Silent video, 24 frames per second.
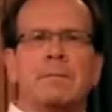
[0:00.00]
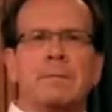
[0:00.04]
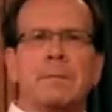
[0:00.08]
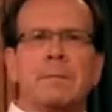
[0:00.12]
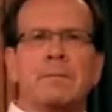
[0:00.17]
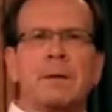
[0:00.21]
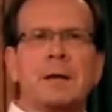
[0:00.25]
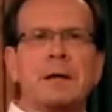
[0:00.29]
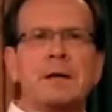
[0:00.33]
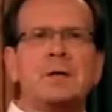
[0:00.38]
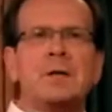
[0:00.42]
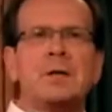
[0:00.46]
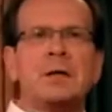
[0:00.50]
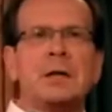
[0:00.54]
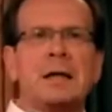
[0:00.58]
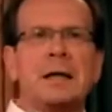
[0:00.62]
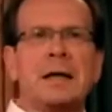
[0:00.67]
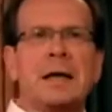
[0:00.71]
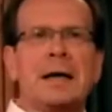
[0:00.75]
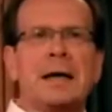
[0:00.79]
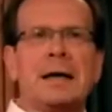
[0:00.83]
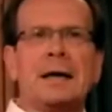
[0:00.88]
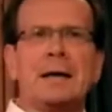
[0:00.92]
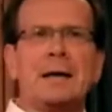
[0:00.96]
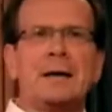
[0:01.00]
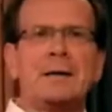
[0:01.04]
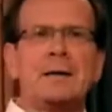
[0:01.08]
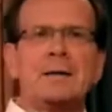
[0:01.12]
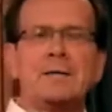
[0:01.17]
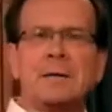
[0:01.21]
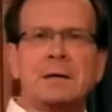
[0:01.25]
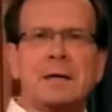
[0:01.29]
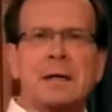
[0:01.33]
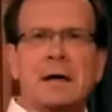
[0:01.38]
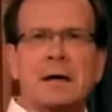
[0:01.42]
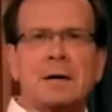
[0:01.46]
PG&E and none
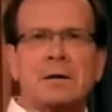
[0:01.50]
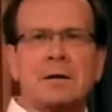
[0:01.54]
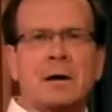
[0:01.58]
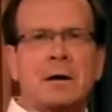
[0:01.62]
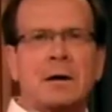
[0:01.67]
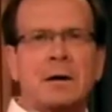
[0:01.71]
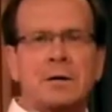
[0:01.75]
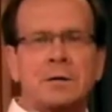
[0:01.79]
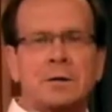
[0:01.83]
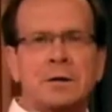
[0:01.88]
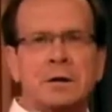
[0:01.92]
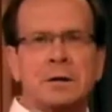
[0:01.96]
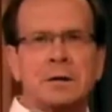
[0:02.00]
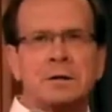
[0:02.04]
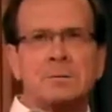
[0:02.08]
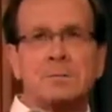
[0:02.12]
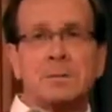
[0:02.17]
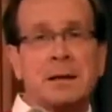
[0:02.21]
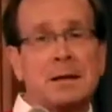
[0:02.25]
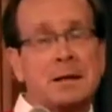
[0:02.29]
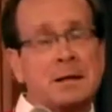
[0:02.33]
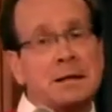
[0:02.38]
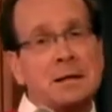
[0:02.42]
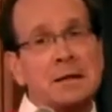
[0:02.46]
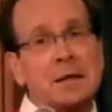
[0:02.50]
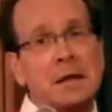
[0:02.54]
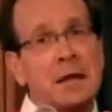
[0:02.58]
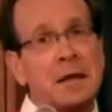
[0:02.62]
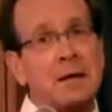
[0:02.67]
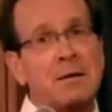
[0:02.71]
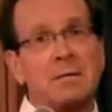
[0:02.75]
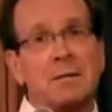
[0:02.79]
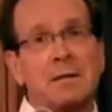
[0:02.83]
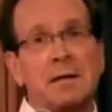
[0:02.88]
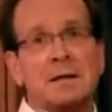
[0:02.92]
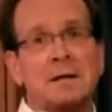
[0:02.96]
of the technologists, because
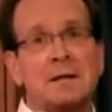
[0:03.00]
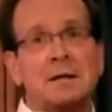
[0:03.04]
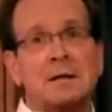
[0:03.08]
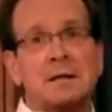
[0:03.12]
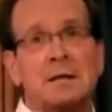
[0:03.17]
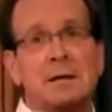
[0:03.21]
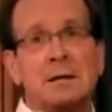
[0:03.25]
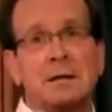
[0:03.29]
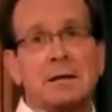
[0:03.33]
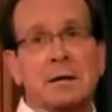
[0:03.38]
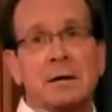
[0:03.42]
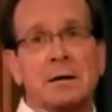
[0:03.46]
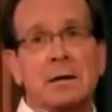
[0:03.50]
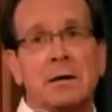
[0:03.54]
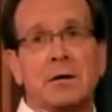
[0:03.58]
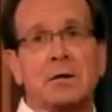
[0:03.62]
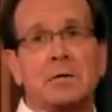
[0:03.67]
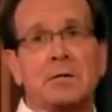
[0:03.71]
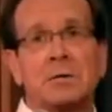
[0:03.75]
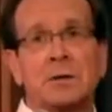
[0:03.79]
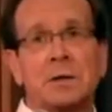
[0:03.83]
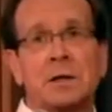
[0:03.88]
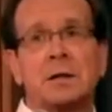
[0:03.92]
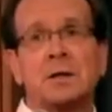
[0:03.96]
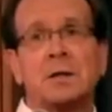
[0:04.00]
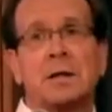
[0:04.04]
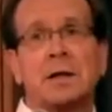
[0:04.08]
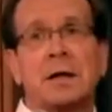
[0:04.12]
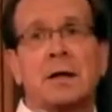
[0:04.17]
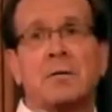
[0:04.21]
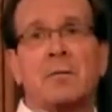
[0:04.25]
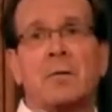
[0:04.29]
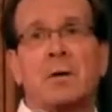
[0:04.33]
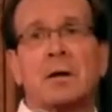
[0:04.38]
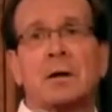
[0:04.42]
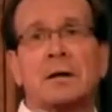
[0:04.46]
no such
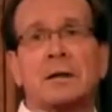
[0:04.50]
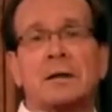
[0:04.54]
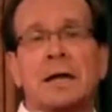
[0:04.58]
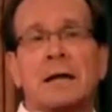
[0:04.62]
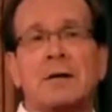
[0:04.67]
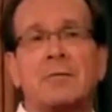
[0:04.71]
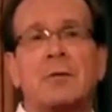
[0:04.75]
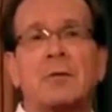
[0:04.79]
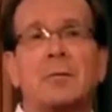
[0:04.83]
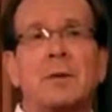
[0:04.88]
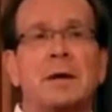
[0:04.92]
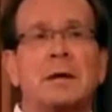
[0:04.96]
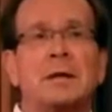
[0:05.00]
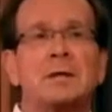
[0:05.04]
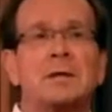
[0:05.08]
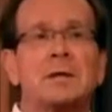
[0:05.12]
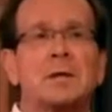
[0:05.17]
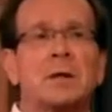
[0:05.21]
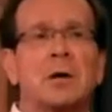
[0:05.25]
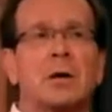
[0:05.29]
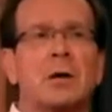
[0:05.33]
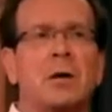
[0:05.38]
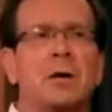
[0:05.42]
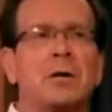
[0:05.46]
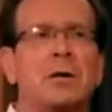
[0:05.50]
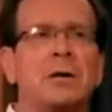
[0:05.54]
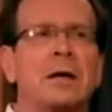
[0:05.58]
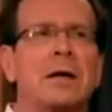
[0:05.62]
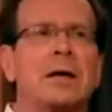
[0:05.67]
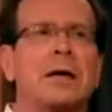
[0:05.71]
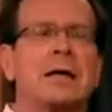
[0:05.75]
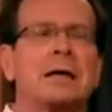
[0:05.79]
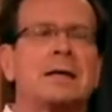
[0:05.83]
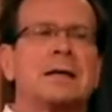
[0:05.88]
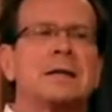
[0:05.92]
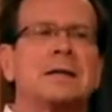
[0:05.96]
network has ever been installed,
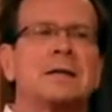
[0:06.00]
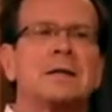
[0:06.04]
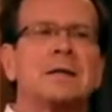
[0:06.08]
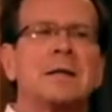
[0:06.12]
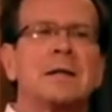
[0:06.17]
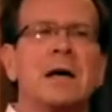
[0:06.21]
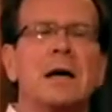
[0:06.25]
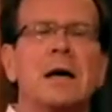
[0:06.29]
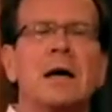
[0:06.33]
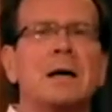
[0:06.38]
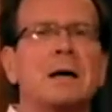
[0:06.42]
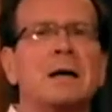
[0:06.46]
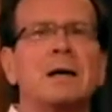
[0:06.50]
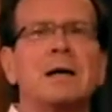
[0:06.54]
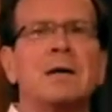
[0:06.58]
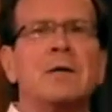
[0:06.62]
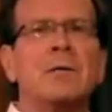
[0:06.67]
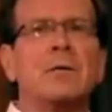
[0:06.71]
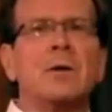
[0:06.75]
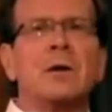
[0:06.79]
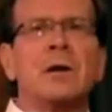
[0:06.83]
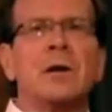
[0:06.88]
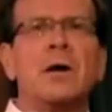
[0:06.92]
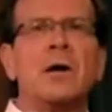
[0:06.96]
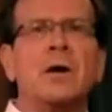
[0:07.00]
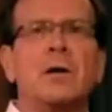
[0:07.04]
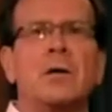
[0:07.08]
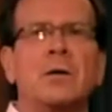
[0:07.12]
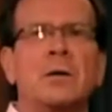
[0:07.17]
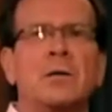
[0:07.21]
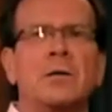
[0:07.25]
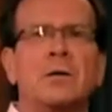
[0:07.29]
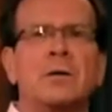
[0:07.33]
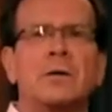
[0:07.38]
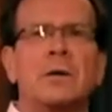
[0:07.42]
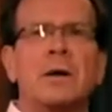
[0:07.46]
no one
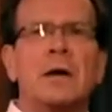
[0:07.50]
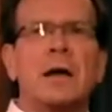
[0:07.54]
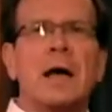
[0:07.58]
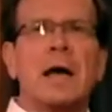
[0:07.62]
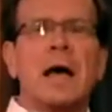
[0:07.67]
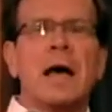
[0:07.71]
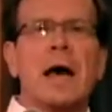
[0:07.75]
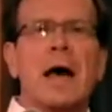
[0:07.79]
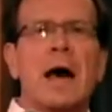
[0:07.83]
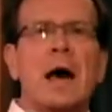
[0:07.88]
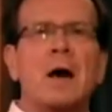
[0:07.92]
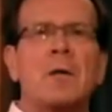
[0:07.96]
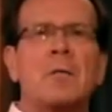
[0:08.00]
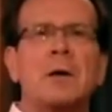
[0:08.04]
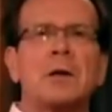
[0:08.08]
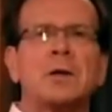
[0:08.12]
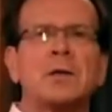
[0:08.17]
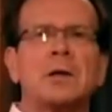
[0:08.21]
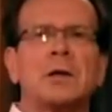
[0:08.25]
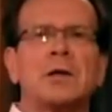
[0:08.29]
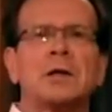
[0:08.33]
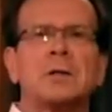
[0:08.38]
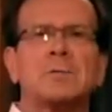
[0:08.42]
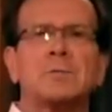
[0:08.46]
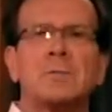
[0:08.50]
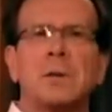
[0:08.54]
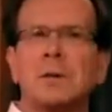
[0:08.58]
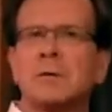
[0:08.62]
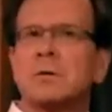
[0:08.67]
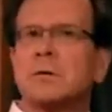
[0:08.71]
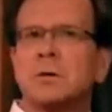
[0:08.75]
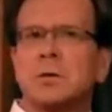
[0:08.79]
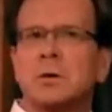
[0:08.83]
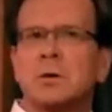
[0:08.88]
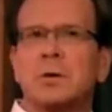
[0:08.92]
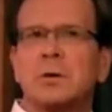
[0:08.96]
knows how much
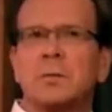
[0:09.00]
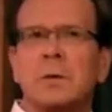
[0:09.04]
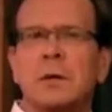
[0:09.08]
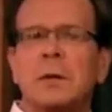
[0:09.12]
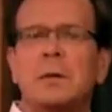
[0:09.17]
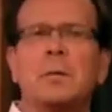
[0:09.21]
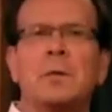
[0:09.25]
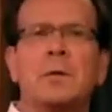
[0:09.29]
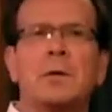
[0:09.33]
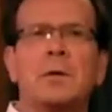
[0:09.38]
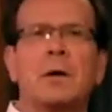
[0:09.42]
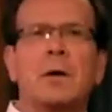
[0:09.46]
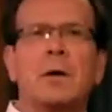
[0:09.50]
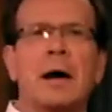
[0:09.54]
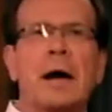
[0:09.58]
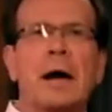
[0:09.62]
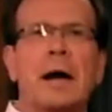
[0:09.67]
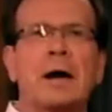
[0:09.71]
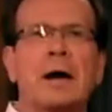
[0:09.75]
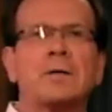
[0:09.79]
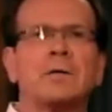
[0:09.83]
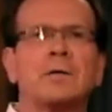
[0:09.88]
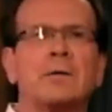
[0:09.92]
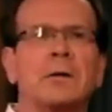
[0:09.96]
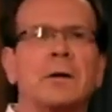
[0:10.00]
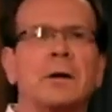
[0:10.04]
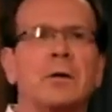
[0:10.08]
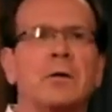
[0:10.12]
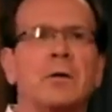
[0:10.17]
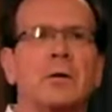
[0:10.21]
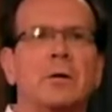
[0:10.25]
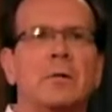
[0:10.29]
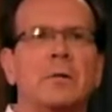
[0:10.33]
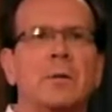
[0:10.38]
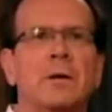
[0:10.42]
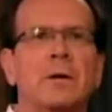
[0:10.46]
exposure people are actually
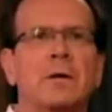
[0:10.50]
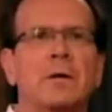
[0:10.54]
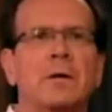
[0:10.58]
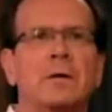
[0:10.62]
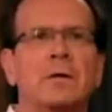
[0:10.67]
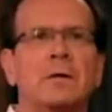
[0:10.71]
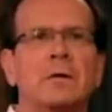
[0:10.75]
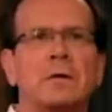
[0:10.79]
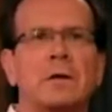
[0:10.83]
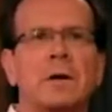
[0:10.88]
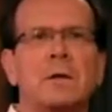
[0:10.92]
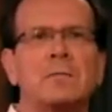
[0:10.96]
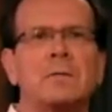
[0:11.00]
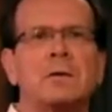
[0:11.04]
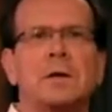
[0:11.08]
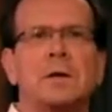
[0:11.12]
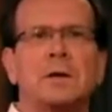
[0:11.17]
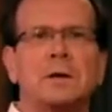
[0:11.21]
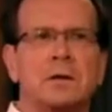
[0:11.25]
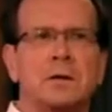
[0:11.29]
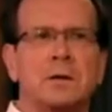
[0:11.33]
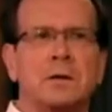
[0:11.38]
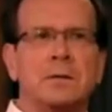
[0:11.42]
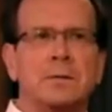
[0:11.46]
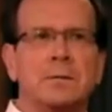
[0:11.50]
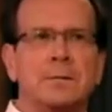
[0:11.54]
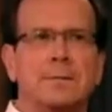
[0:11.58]
going to be subject to.